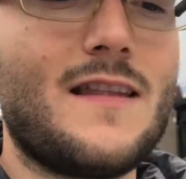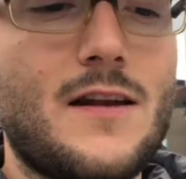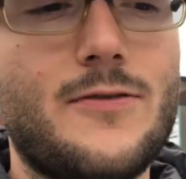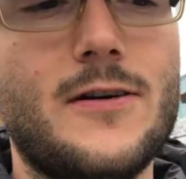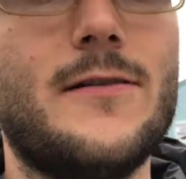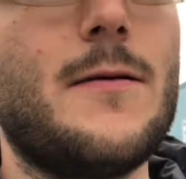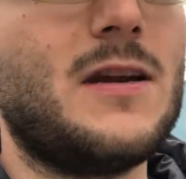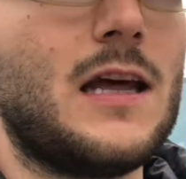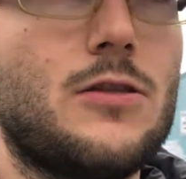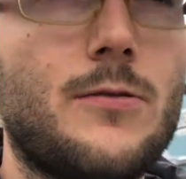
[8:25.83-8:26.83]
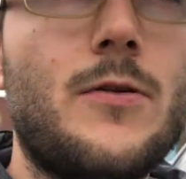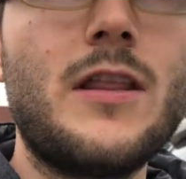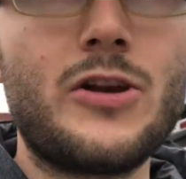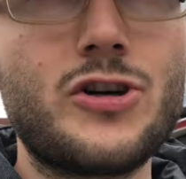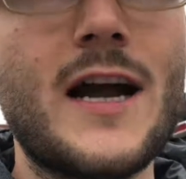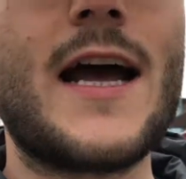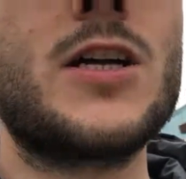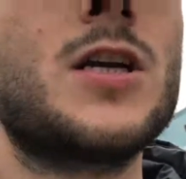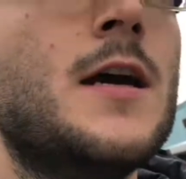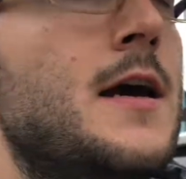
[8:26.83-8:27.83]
and then for them to get thrown in the trash,